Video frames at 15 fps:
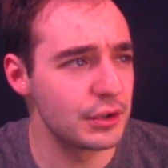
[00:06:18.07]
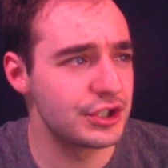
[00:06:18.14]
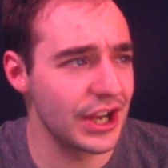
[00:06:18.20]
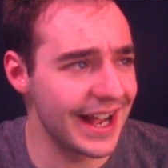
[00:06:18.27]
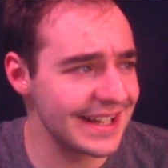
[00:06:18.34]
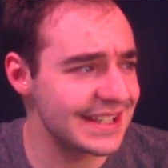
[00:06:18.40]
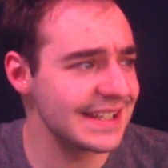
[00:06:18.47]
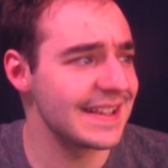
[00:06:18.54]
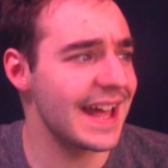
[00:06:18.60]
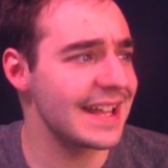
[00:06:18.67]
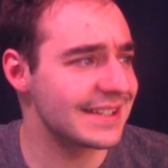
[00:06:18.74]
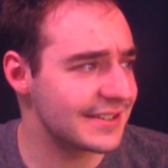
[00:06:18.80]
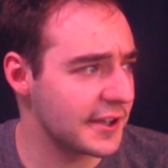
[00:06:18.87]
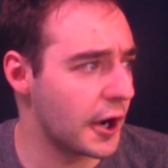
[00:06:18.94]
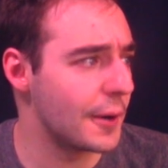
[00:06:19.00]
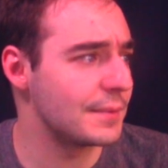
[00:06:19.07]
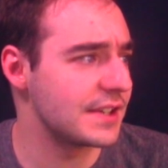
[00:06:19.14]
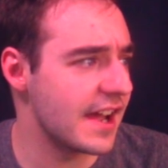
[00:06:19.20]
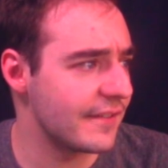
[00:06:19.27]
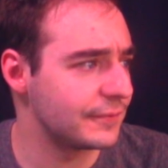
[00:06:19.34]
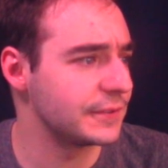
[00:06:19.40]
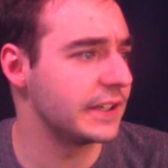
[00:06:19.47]
Johnson, that's dope,
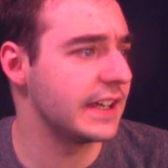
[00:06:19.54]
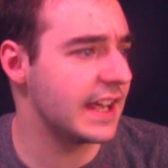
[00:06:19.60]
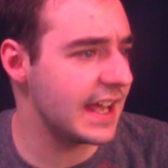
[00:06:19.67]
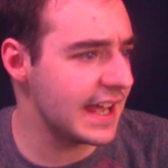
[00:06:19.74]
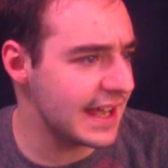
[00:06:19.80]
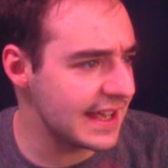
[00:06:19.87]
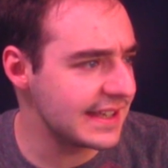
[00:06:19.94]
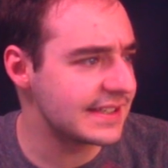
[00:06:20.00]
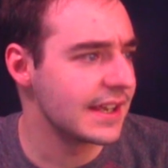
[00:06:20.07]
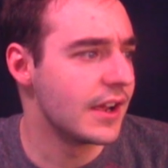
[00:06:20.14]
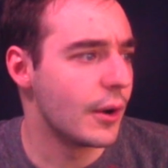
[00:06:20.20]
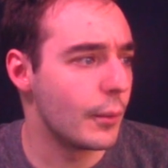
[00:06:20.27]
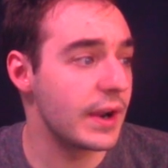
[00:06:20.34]
definitely is.